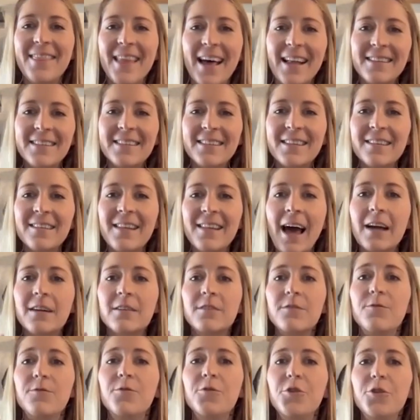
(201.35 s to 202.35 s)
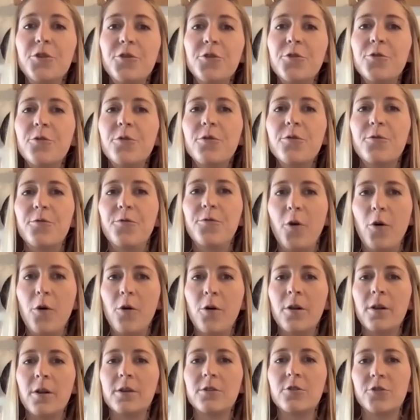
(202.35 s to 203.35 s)
then select view
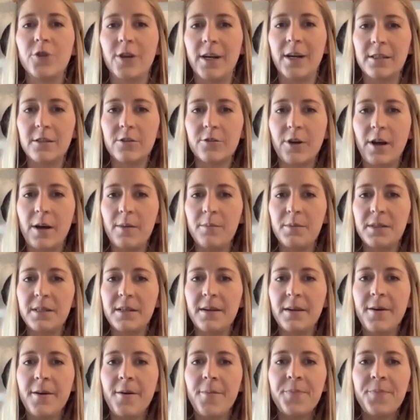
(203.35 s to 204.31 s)
full transcript.